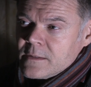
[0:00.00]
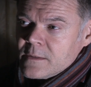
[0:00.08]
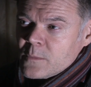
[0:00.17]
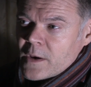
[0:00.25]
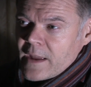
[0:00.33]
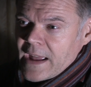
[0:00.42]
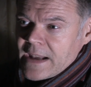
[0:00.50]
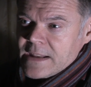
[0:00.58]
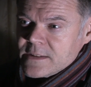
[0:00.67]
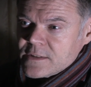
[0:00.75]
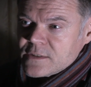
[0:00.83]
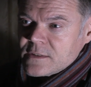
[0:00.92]
When I had
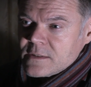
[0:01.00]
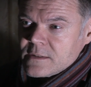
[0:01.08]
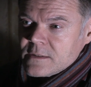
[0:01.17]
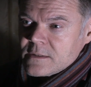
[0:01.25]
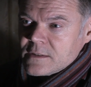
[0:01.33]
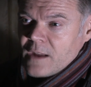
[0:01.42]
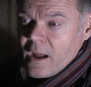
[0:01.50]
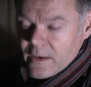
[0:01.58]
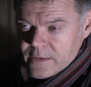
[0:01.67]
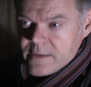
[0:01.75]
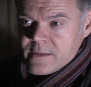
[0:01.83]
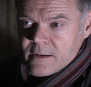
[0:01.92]
it
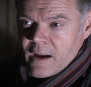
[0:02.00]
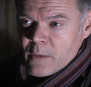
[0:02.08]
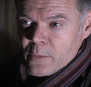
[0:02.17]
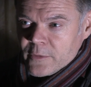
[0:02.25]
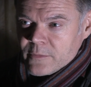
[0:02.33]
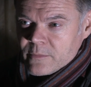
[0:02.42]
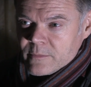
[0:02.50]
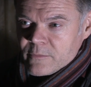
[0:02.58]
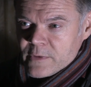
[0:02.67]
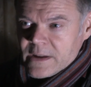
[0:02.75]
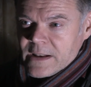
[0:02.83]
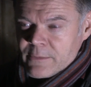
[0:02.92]
done, I was
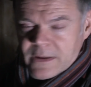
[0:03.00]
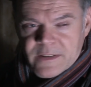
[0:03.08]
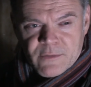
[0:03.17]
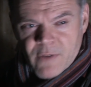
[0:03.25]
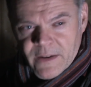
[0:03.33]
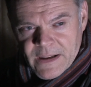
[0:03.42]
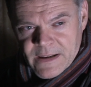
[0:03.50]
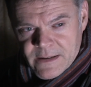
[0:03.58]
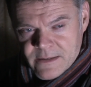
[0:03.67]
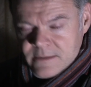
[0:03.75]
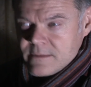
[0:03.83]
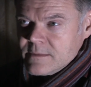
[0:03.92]
really into
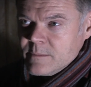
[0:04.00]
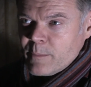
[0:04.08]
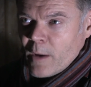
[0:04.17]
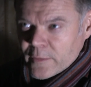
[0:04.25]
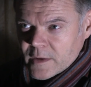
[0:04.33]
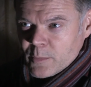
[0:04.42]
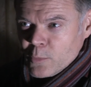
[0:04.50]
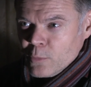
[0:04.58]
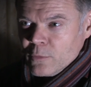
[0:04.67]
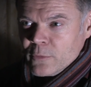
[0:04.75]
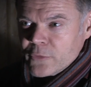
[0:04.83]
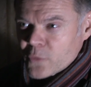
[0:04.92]
running,
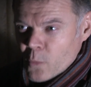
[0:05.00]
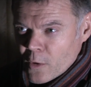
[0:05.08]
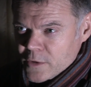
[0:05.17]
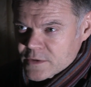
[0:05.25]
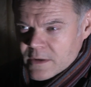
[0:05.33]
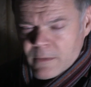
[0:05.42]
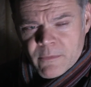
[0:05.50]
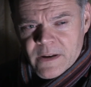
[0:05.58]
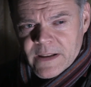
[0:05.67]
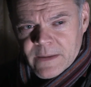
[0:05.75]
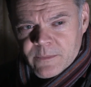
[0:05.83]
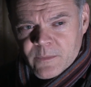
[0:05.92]
basketball, squash,
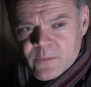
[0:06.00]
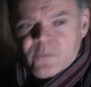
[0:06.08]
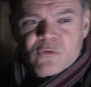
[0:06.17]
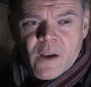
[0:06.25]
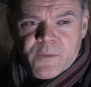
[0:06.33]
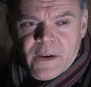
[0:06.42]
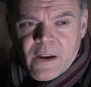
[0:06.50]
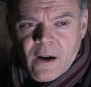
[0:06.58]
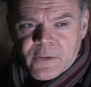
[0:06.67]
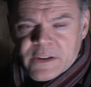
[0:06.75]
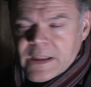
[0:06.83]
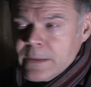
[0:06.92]
really tried very
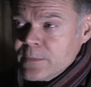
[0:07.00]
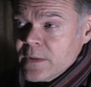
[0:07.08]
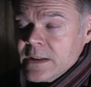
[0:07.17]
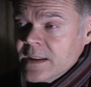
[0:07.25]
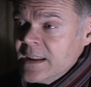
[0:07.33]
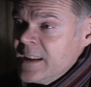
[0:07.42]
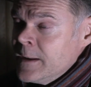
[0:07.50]
hard to keep fit.